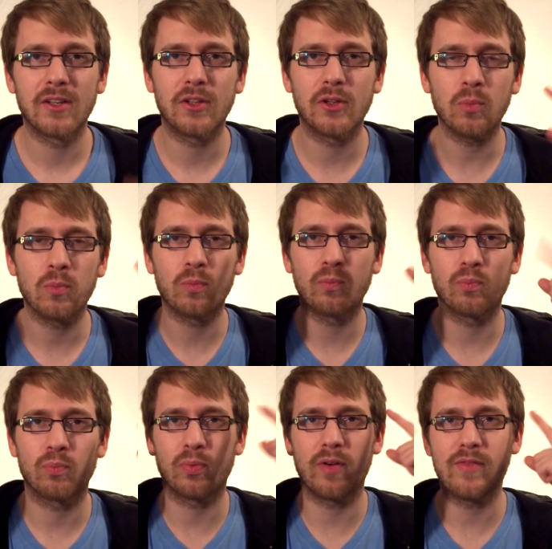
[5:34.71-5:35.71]
your
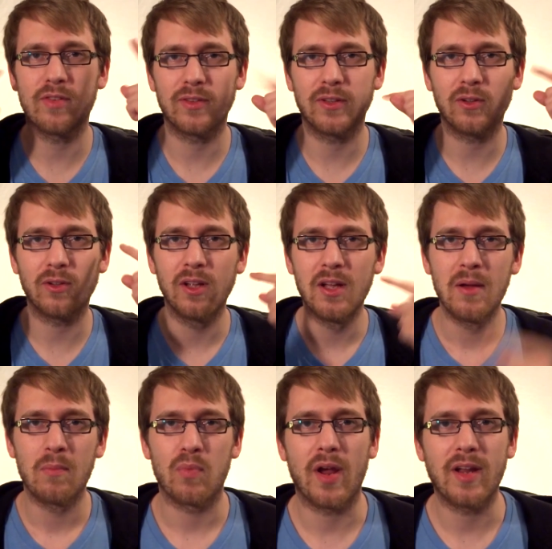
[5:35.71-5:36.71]
primitive little
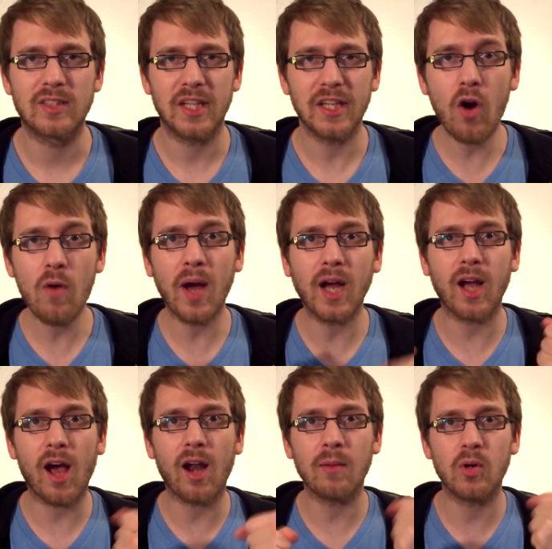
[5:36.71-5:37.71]
brain is like, oh my
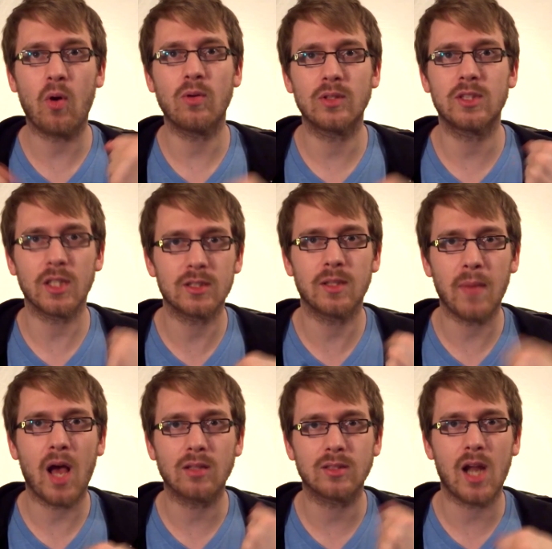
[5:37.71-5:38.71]
god, I'm going 60
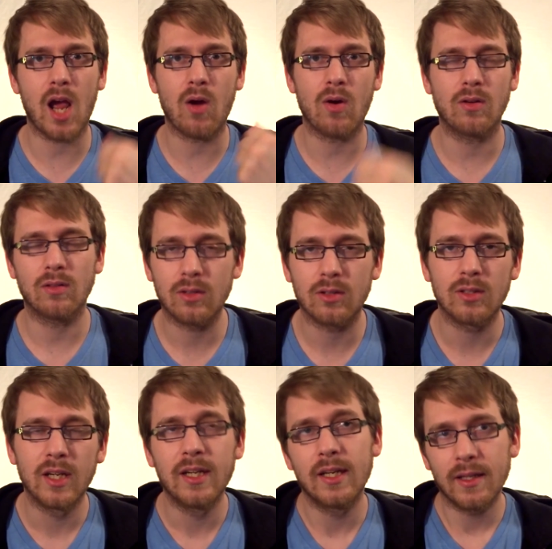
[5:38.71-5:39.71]
miles an hour, or
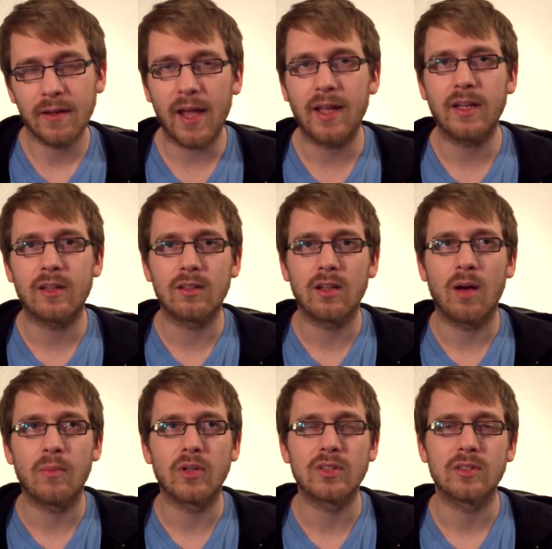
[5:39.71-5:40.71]
80
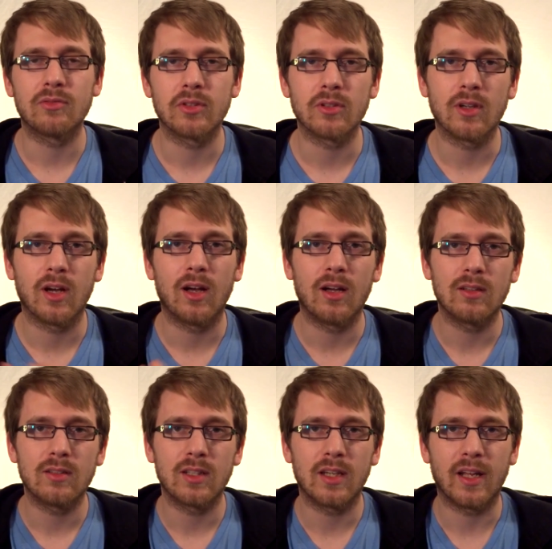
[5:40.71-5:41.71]
kilometers if you're uh,
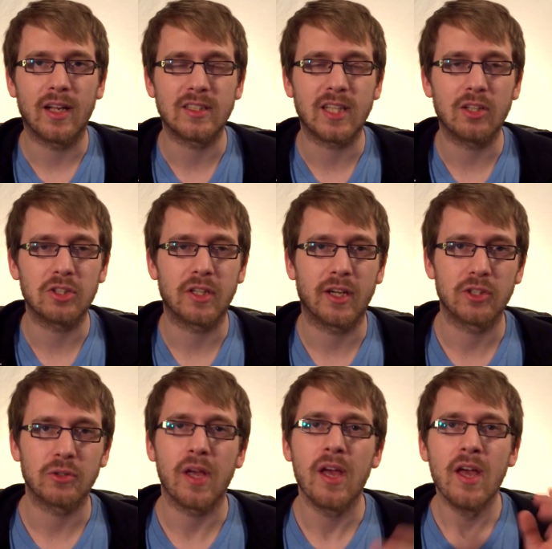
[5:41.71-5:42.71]
an intelligent
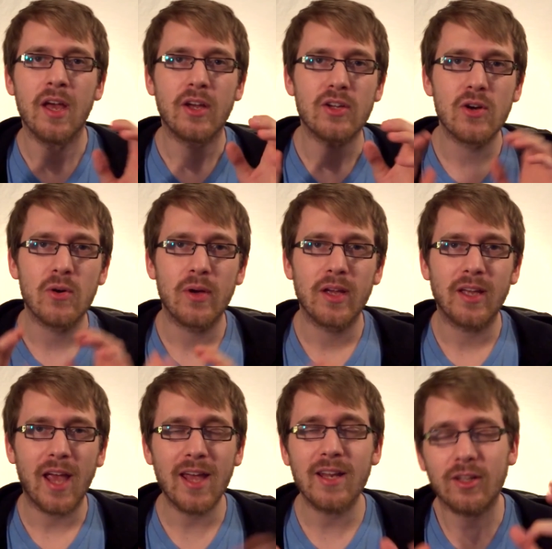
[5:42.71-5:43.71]
country going
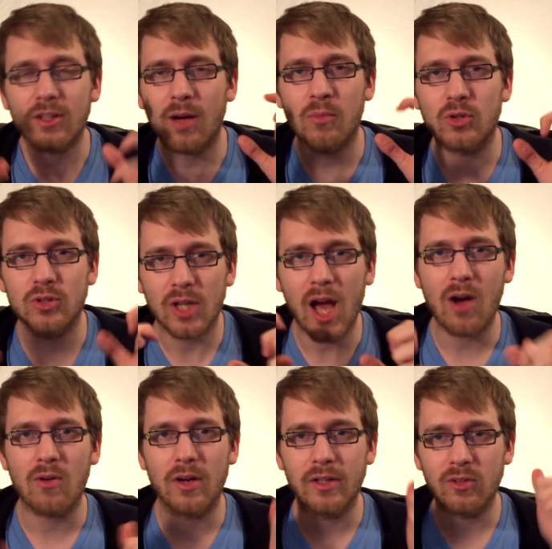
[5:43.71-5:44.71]
80 kilometers an
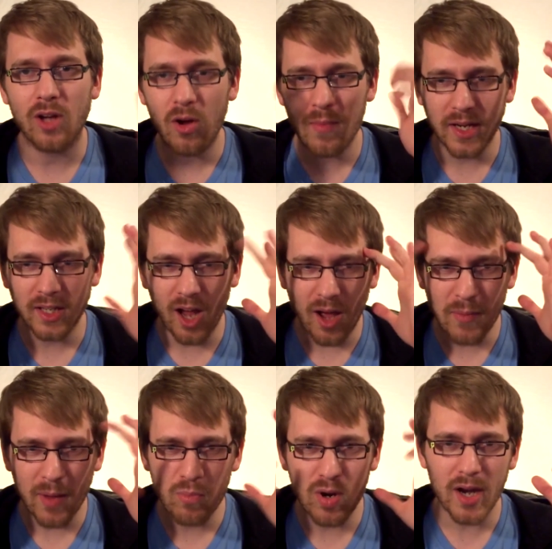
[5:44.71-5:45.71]
hour and you're, oh my god,
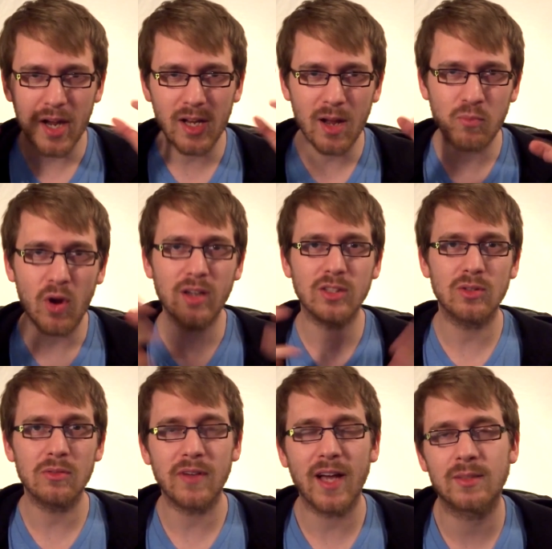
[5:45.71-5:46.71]
my brain, I'm running
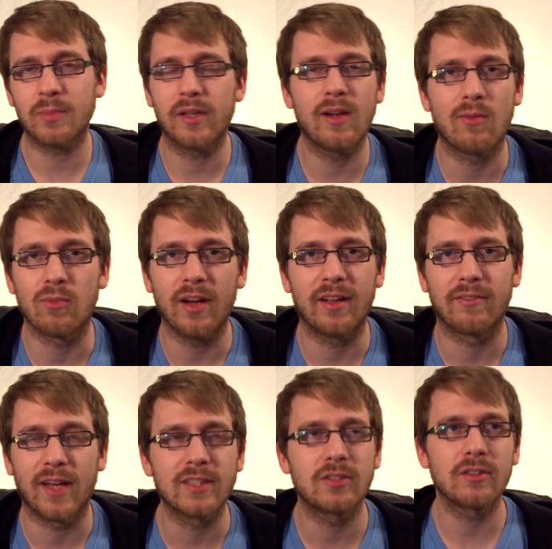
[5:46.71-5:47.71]
so fast. But you're not running
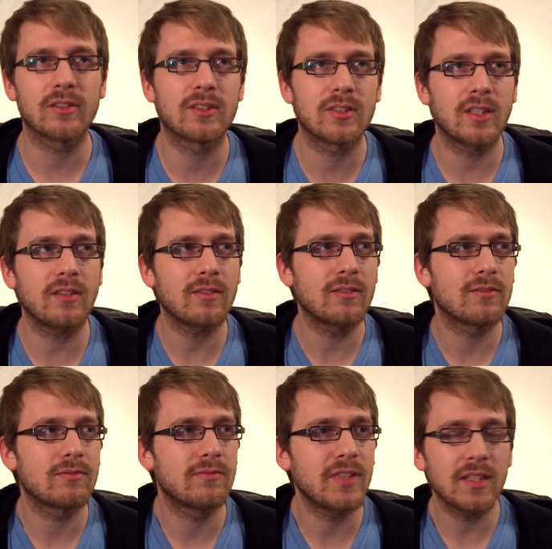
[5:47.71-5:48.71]
fast, you're in a steel
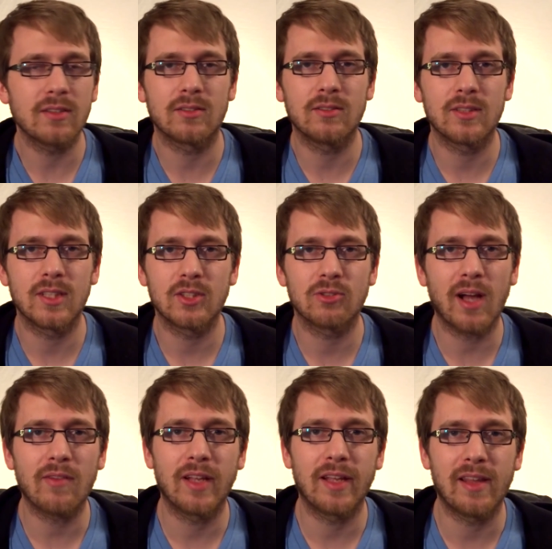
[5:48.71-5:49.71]
vehicle that is
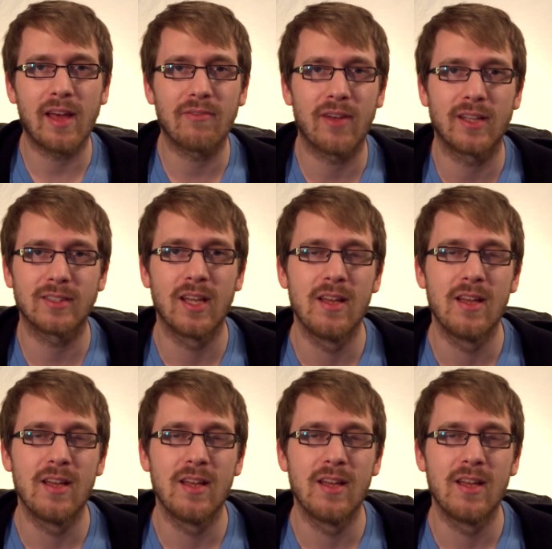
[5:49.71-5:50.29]
traveling that fast,